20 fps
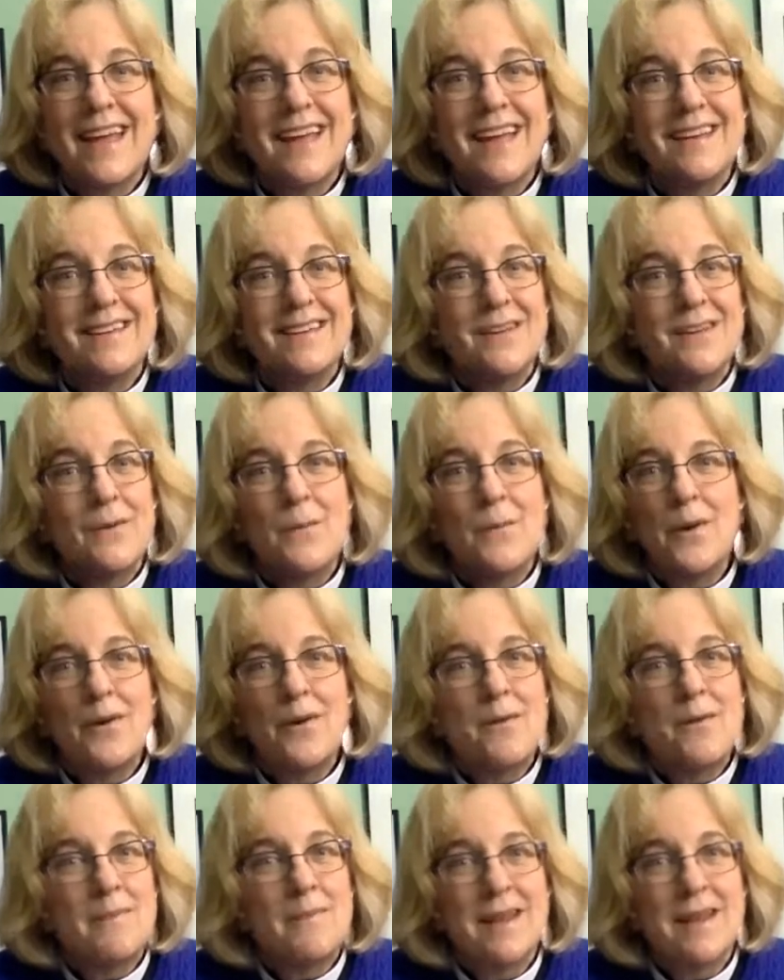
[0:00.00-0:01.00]
and
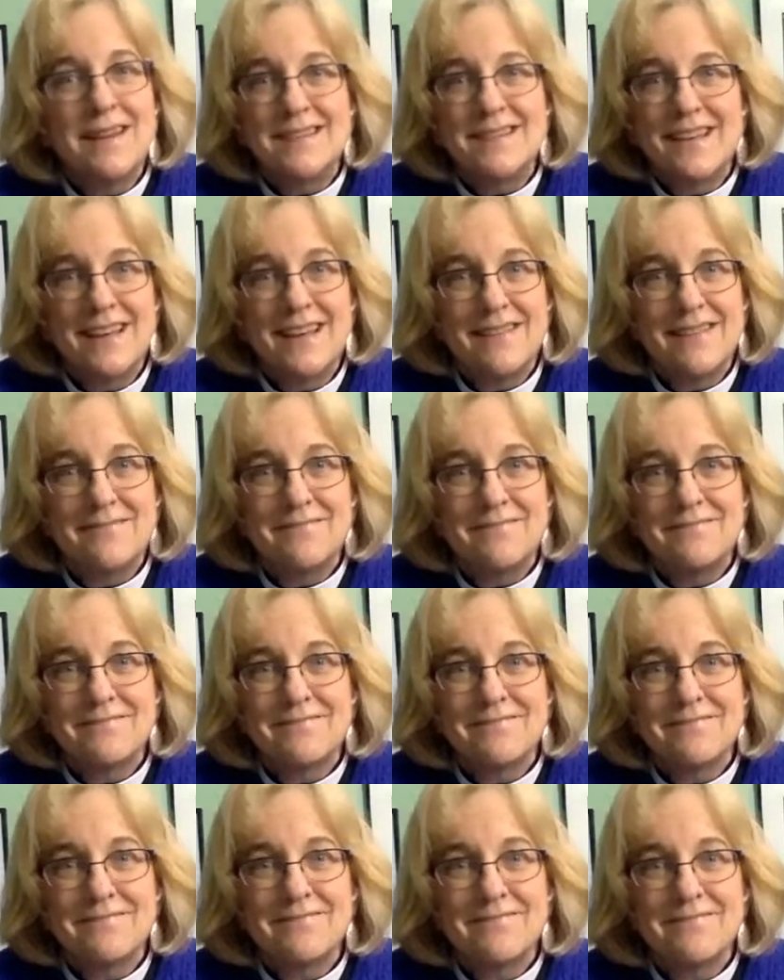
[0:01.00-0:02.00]
where you meditate.
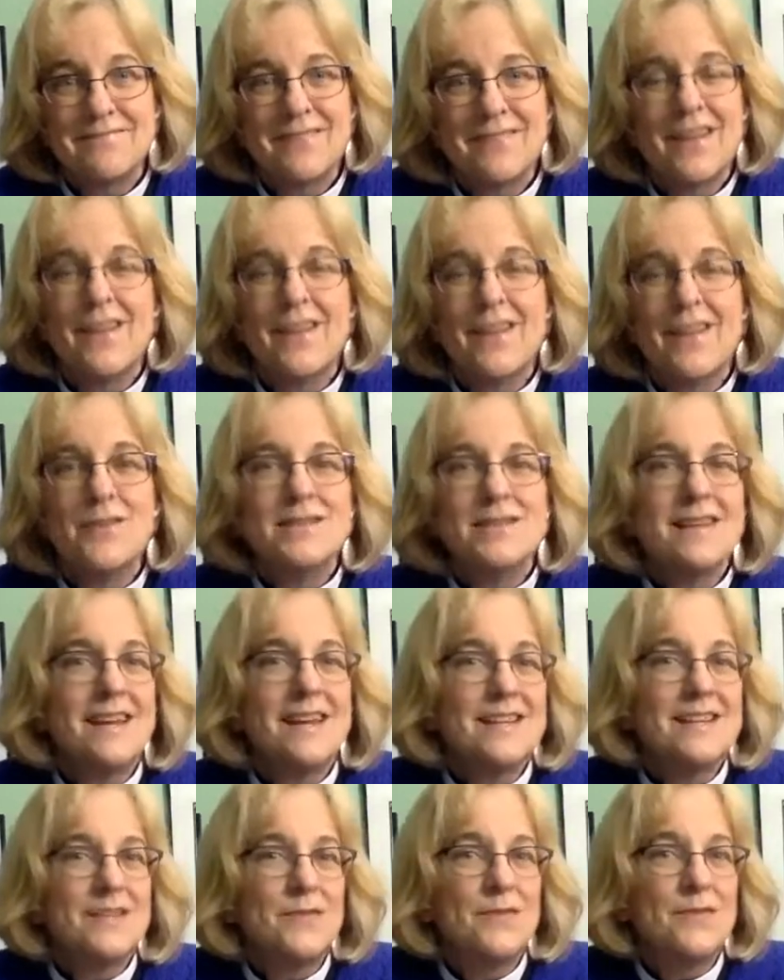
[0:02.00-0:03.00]
There's a
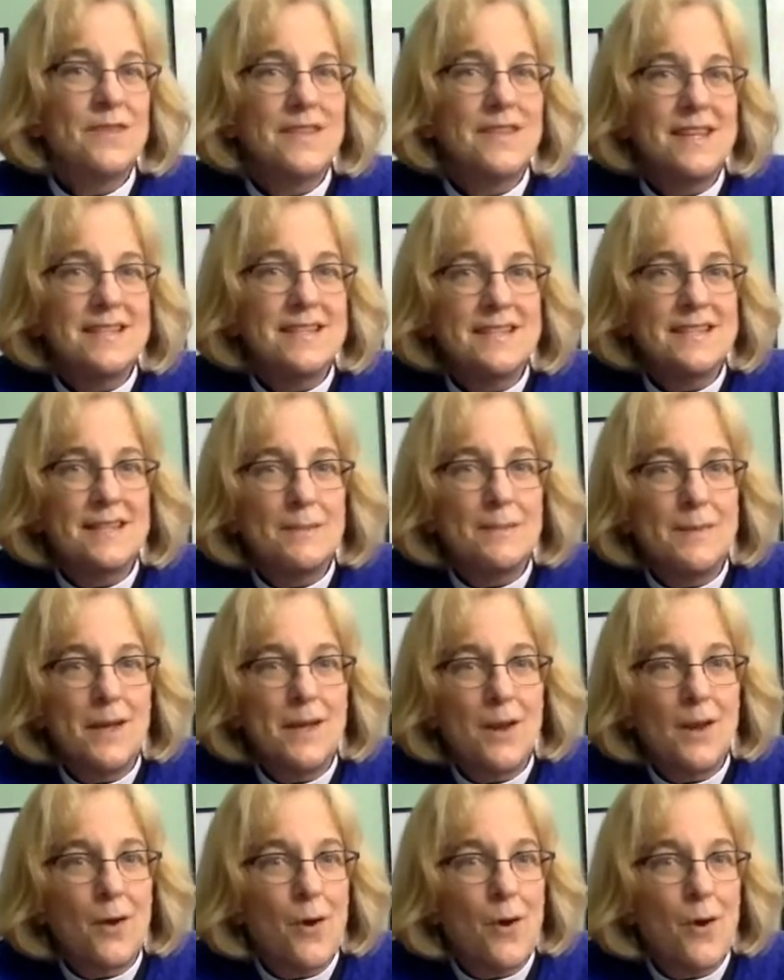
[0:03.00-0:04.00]
lot of different things that can
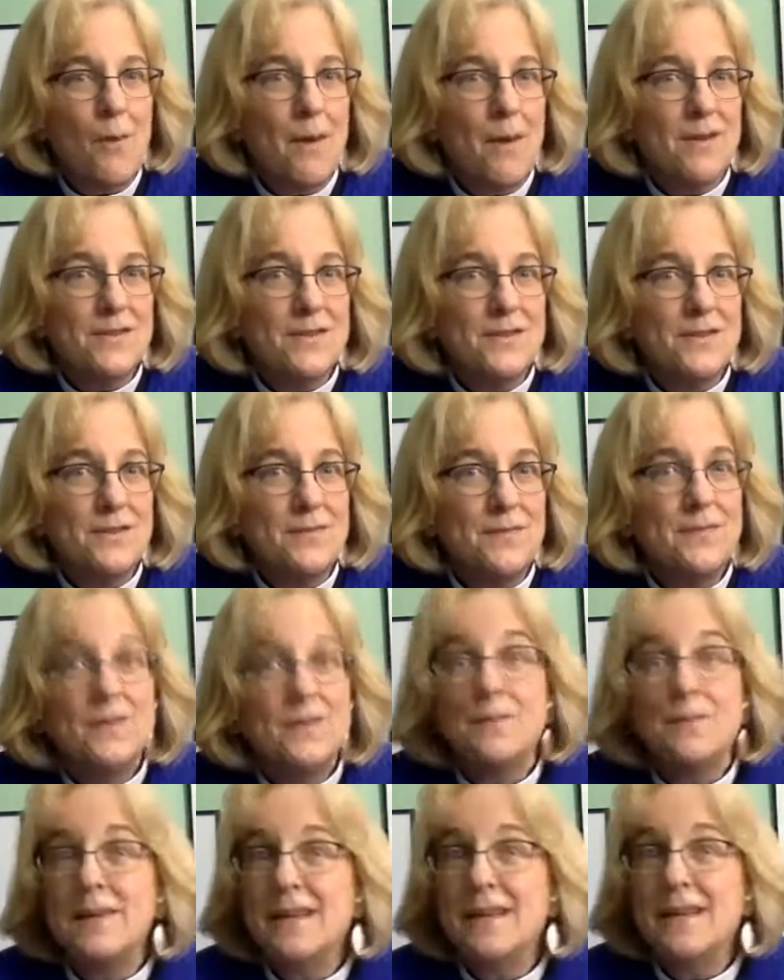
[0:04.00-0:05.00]
be in a home altar.
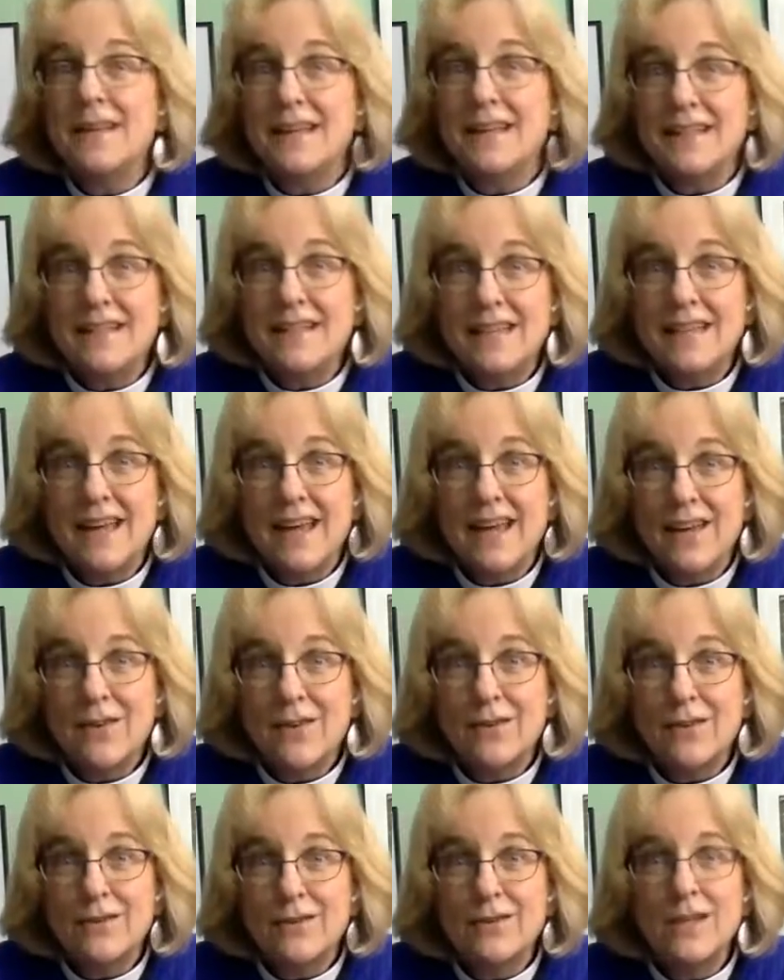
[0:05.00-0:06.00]
There'd be a, a lit
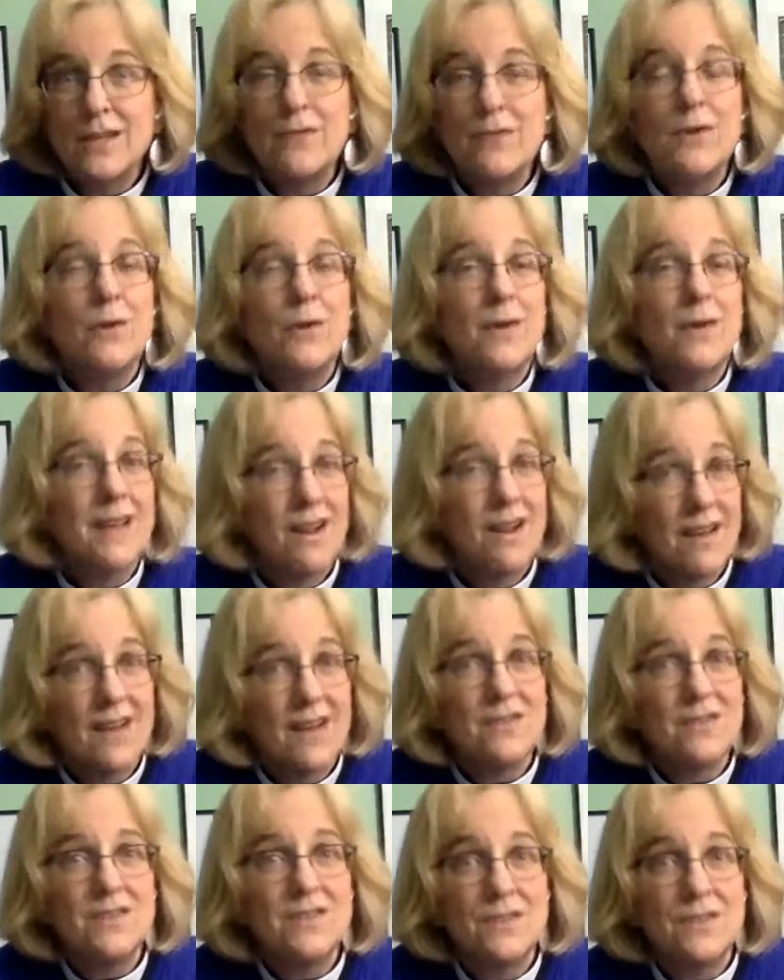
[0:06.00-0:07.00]
candle if you are
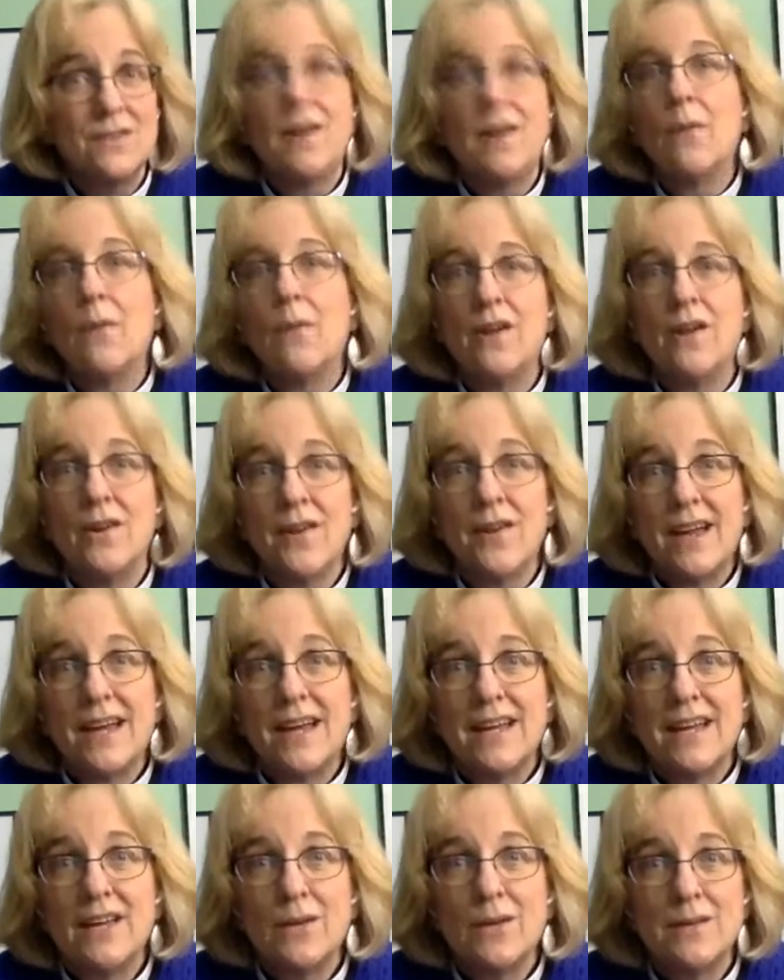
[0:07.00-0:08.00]
allowed to do that where you're
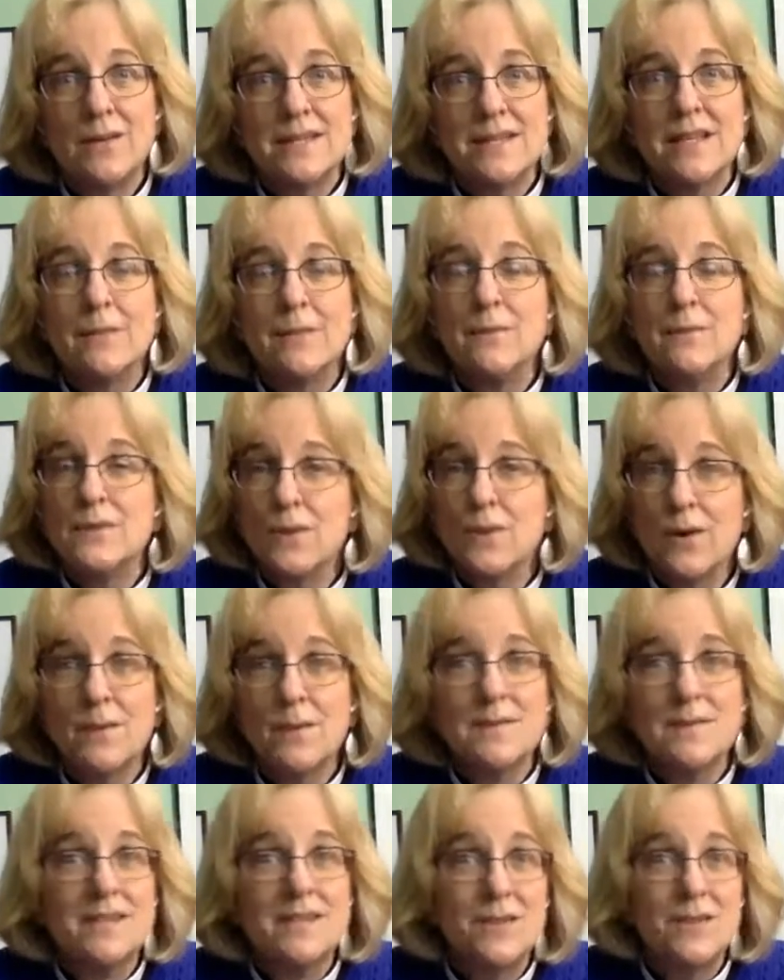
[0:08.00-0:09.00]
at. I know that some
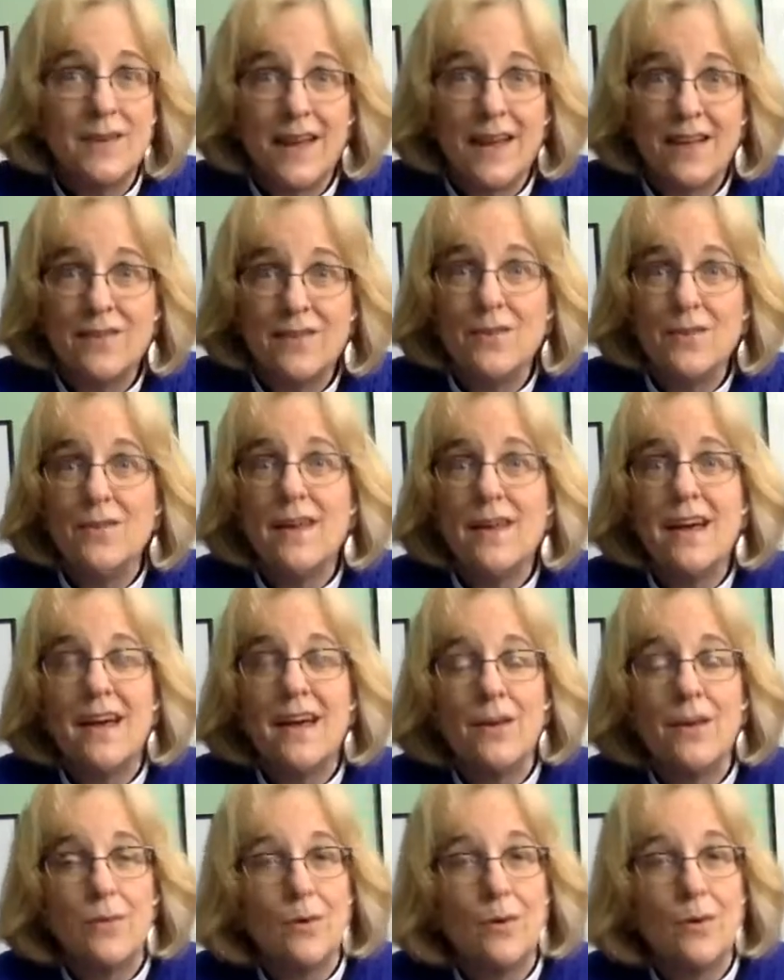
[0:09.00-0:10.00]
dorms that you can't do
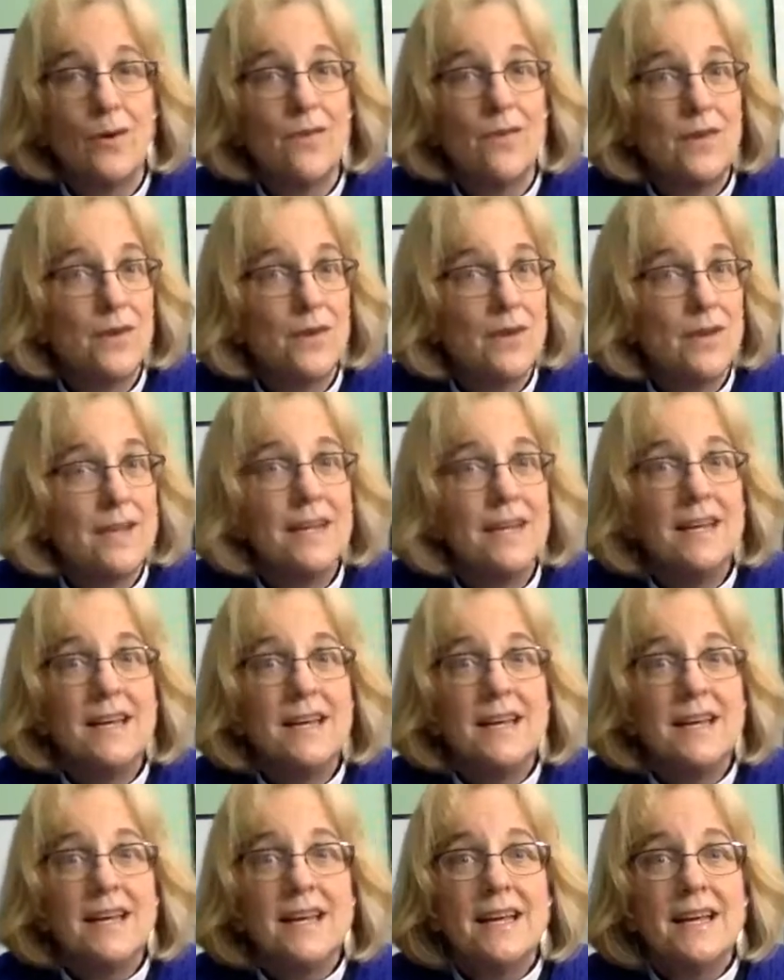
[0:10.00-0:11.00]
that, or if you're in
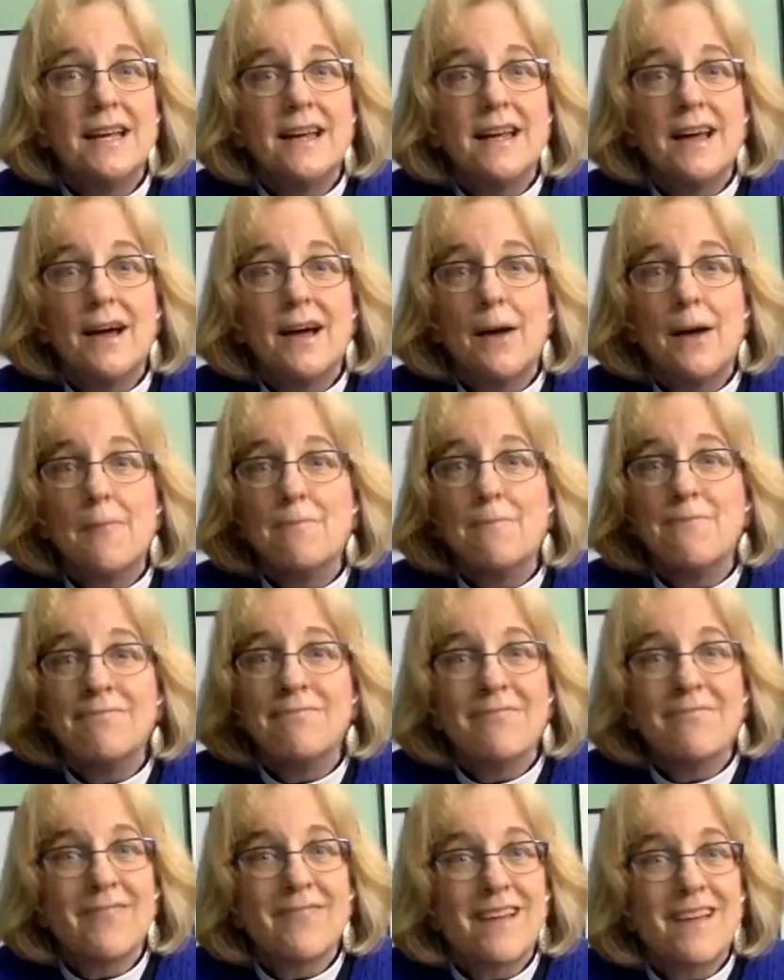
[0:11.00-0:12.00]

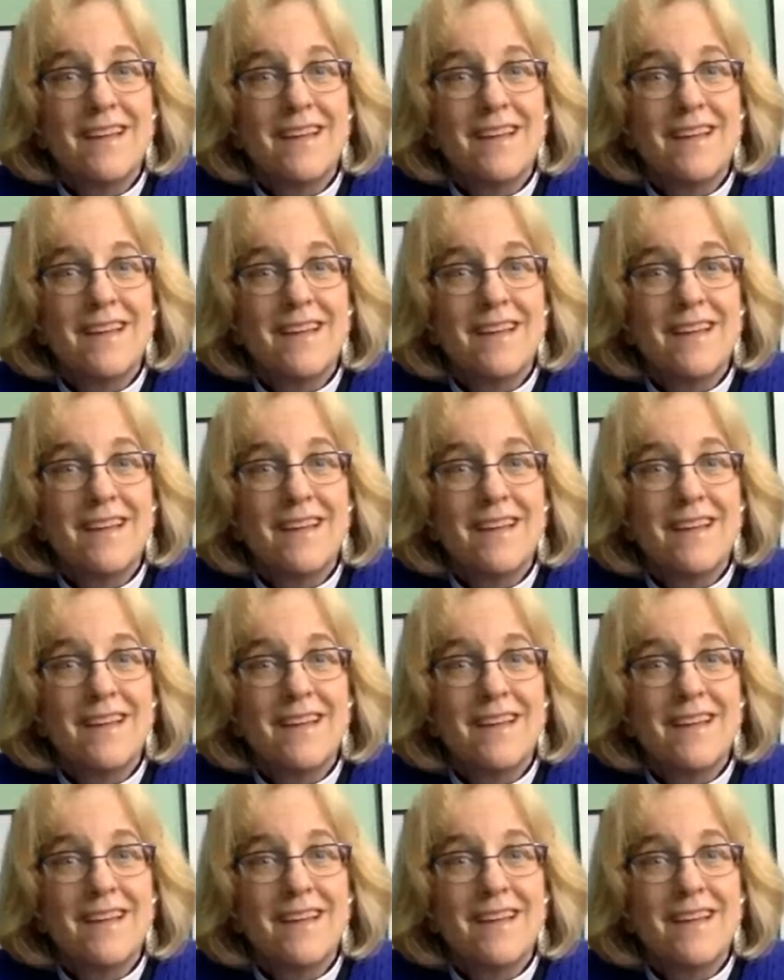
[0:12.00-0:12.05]
um,